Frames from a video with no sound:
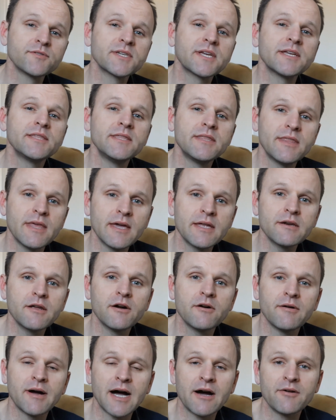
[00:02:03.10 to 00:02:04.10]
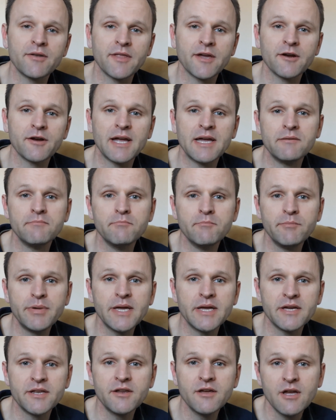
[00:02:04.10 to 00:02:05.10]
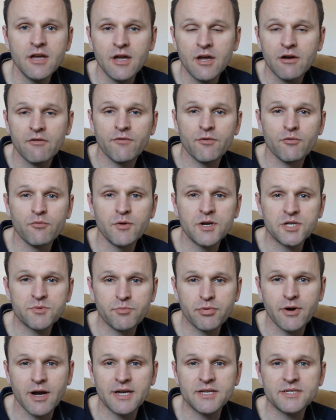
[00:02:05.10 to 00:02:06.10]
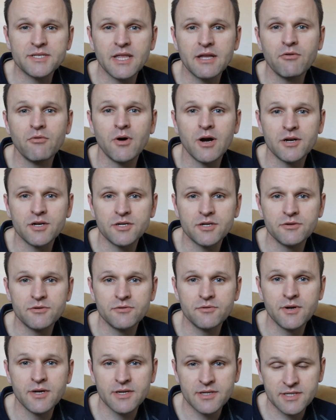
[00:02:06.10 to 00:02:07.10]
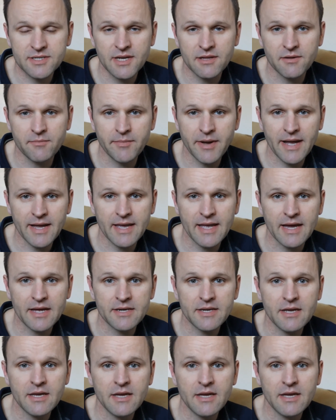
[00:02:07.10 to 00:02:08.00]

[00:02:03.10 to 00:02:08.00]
can then go out there and bid for which price they want to sell them back at.